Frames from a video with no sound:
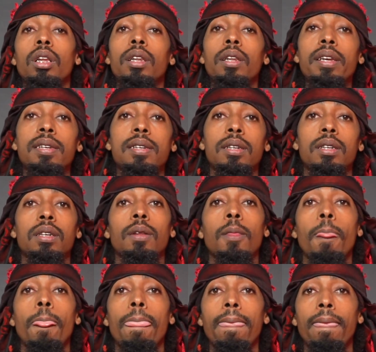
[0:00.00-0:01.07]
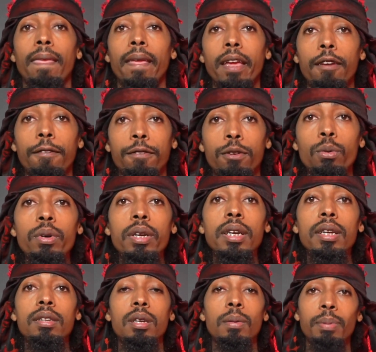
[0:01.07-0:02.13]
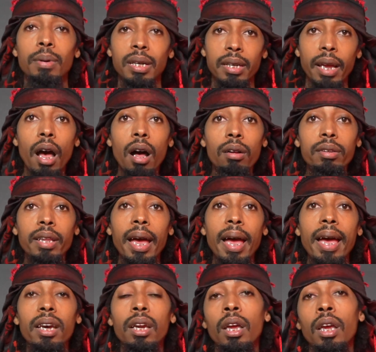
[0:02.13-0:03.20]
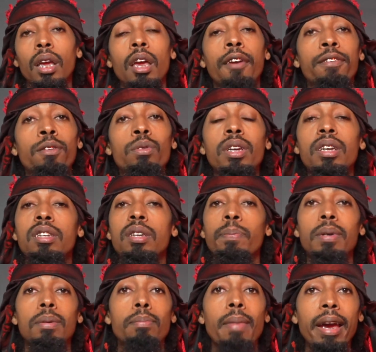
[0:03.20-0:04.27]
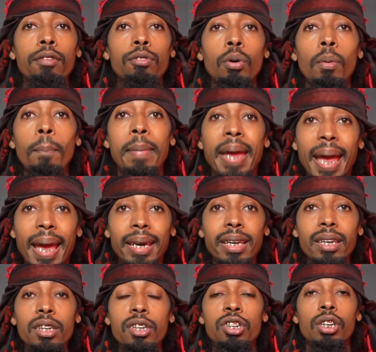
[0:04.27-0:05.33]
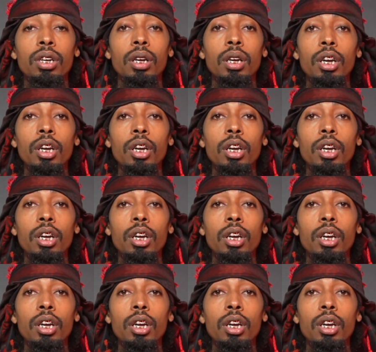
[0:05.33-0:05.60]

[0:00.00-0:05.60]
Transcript: Listen, if you need to be yelled at, if you need to be micromanaged,